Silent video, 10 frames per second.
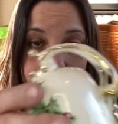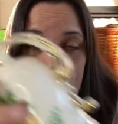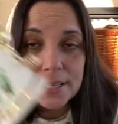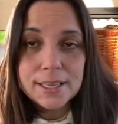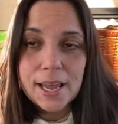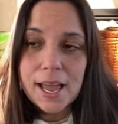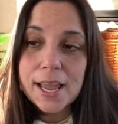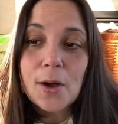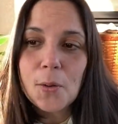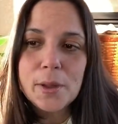And
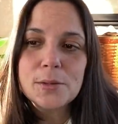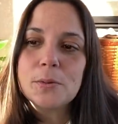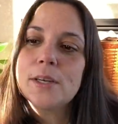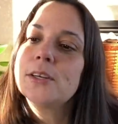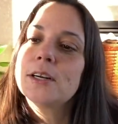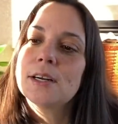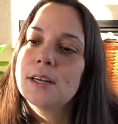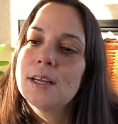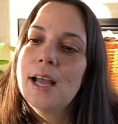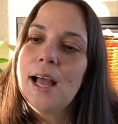I always
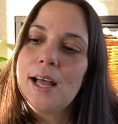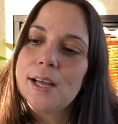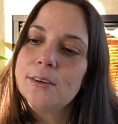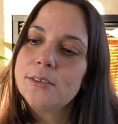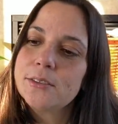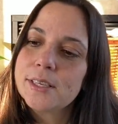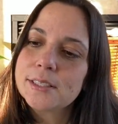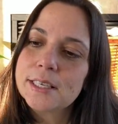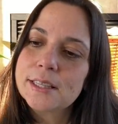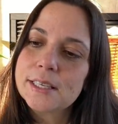wonder, how do
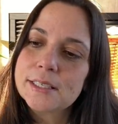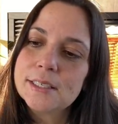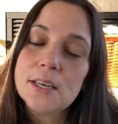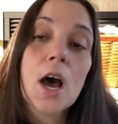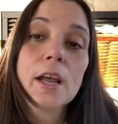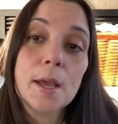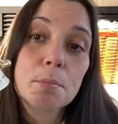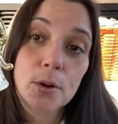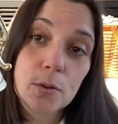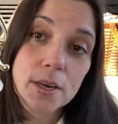things like this not get
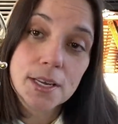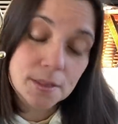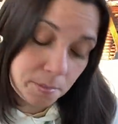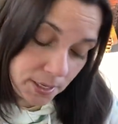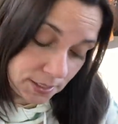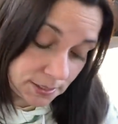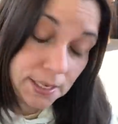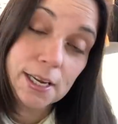broken at the bins?